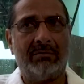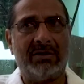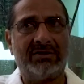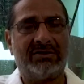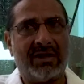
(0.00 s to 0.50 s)

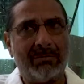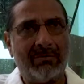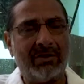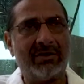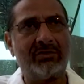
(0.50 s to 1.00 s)
But some
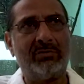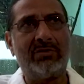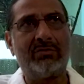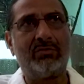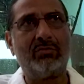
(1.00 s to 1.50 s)
of the
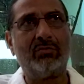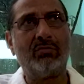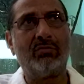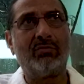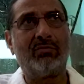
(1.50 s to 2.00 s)
customers
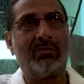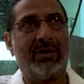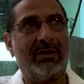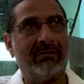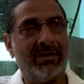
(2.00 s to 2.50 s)
who
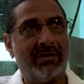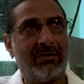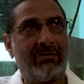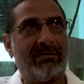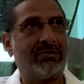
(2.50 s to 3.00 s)
were
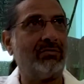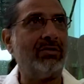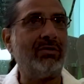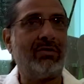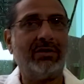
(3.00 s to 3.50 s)
aware of what's
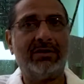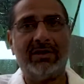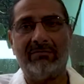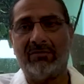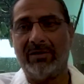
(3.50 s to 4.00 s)
going on in
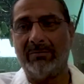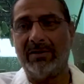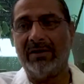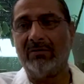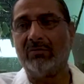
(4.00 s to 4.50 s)
the
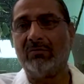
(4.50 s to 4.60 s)
environment,